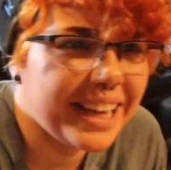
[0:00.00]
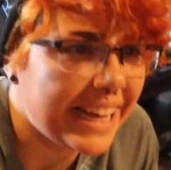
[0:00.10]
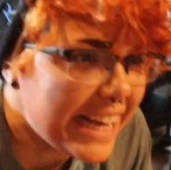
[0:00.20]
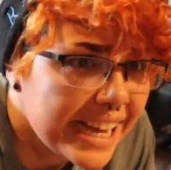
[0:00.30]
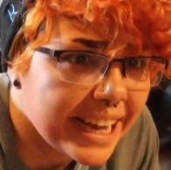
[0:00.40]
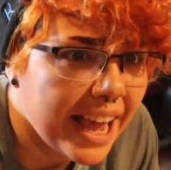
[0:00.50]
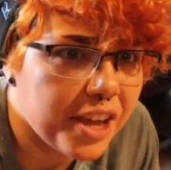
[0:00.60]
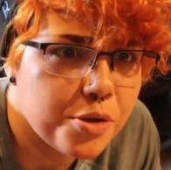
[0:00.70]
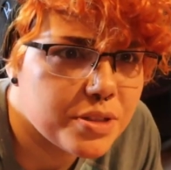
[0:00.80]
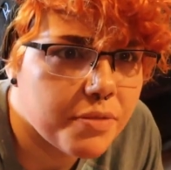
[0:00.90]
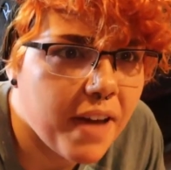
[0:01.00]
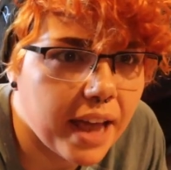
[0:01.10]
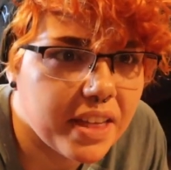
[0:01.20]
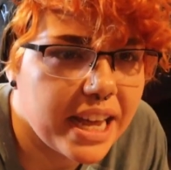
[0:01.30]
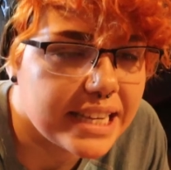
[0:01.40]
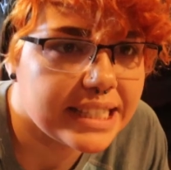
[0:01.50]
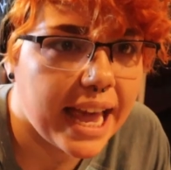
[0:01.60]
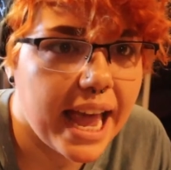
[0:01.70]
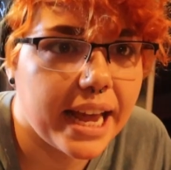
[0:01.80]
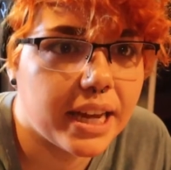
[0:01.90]
He can't use the fact that he's
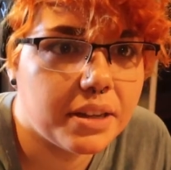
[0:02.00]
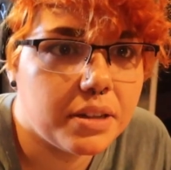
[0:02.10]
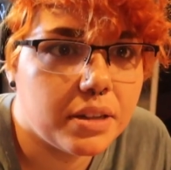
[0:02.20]
gay.